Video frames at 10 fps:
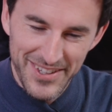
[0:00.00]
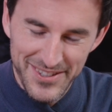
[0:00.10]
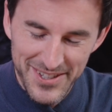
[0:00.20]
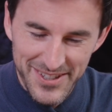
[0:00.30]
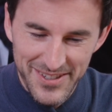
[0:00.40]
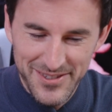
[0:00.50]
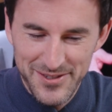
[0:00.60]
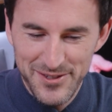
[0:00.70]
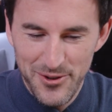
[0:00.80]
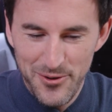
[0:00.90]
Indeed.
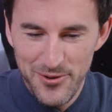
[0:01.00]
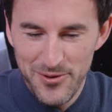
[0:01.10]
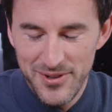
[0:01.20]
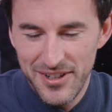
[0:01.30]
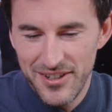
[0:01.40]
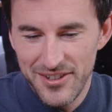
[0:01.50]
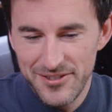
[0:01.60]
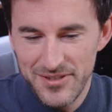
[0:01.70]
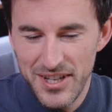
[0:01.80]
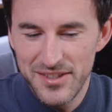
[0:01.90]

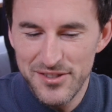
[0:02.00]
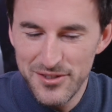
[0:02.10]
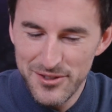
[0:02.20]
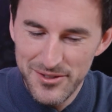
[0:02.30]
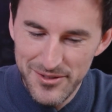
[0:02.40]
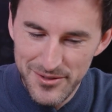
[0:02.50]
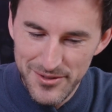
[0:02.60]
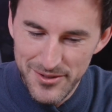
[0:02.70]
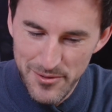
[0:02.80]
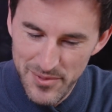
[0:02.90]
So
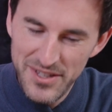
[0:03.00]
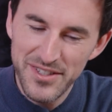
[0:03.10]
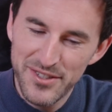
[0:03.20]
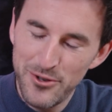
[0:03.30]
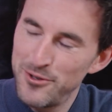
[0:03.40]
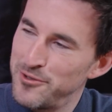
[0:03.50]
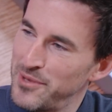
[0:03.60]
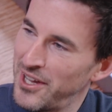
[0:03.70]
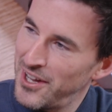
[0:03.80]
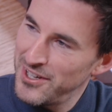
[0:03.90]
the piece is called the
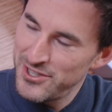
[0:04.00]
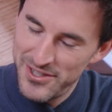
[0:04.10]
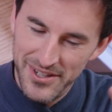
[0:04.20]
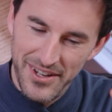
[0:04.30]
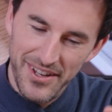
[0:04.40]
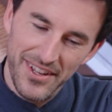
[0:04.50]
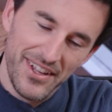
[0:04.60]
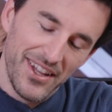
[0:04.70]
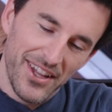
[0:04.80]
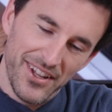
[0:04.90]
Mirage
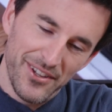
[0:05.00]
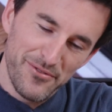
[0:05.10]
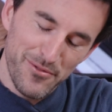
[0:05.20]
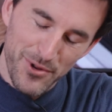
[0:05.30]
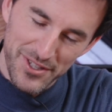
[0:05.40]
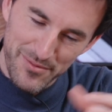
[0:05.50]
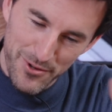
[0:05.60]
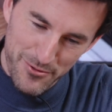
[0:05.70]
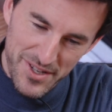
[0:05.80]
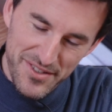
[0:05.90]
for
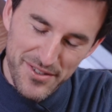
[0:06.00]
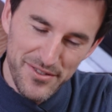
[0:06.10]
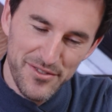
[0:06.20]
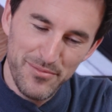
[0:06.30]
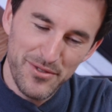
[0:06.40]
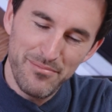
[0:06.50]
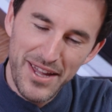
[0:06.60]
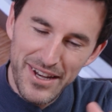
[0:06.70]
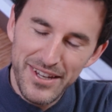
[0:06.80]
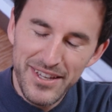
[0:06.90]
multiple reasons, but
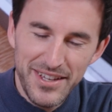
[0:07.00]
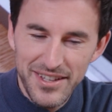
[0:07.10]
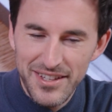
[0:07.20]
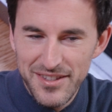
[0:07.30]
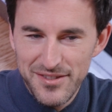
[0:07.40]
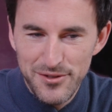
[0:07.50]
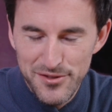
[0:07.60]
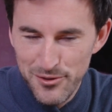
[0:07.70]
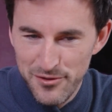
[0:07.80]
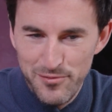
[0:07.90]
mainly it's the
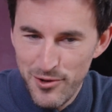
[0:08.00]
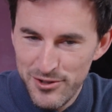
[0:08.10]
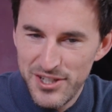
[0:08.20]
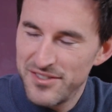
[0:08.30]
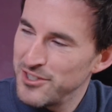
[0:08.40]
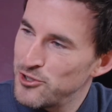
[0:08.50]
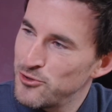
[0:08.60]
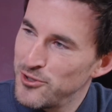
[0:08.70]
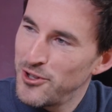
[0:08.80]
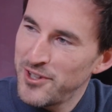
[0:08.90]
sort of project that
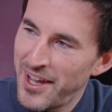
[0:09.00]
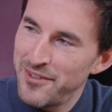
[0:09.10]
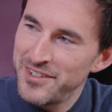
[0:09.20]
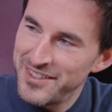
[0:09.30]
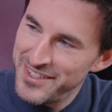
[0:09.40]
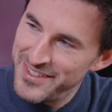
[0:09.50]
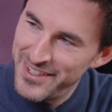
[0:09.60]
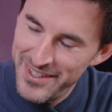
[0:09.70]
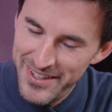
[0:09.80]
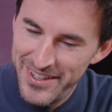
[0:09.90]
should not have
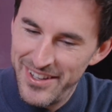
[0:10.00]
existed